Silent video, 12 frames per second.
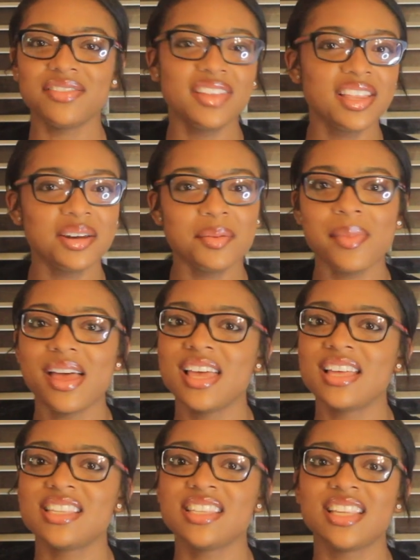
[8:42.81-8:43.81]
feeling a
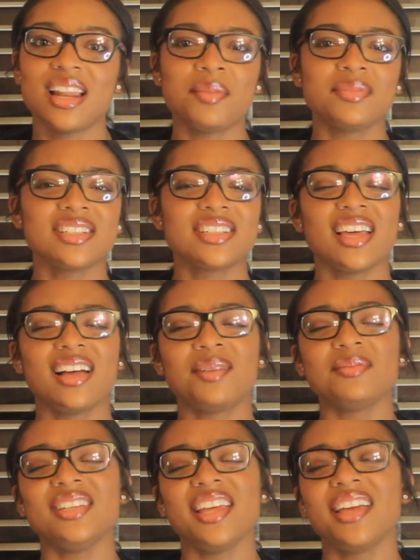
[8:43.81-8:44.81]
mess, and I'm just like,
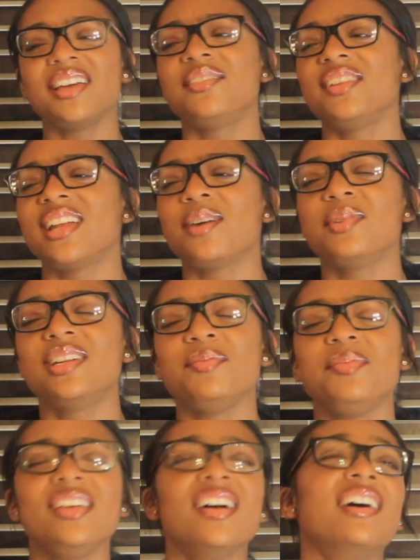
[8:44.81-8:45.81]
I'm down and I want to
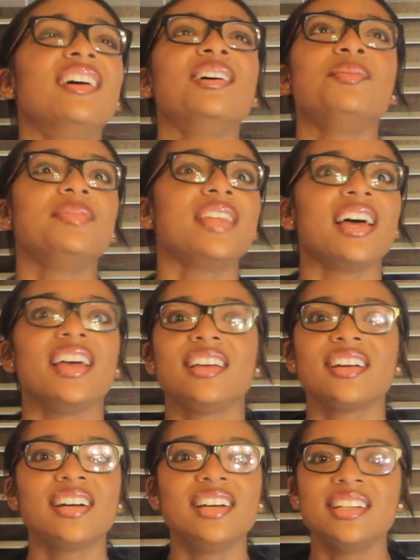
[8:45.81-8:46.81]
be up,
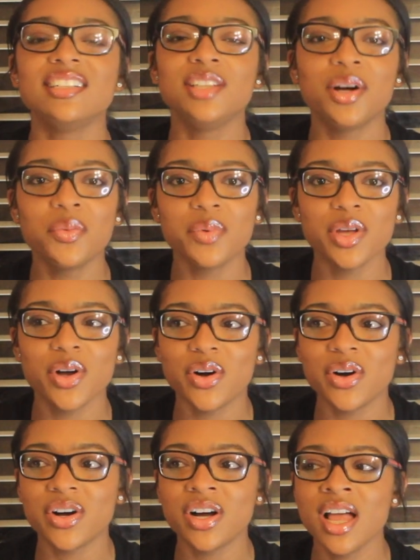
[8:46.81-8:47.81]
like, don't we
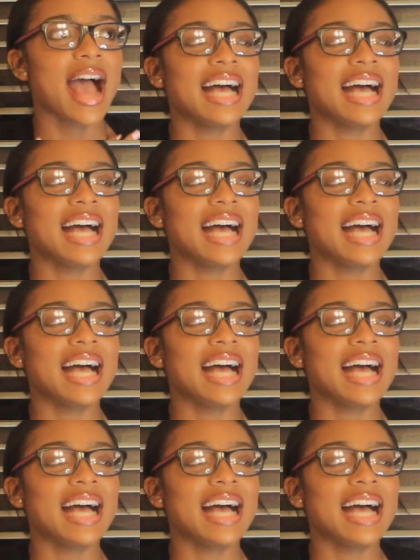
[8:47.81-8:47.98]
all?